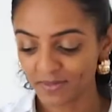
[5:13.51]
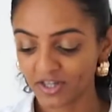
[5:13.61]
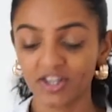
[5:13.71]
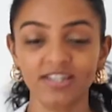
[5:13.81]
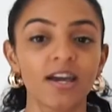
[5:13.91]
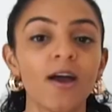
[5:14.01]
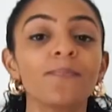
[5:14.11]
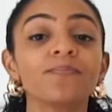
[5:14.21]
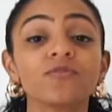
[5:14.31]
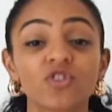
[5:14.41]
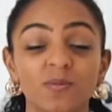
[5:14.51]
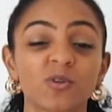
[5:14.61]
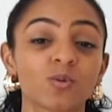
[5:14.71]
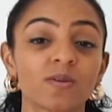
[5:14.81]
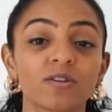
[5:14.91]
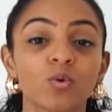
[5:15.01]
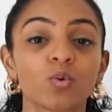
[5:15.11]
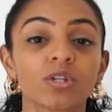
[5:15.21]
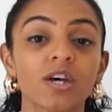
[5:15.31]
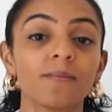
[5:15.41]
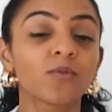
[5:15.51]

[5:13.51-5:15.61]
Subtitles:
Because just because we're in autumn,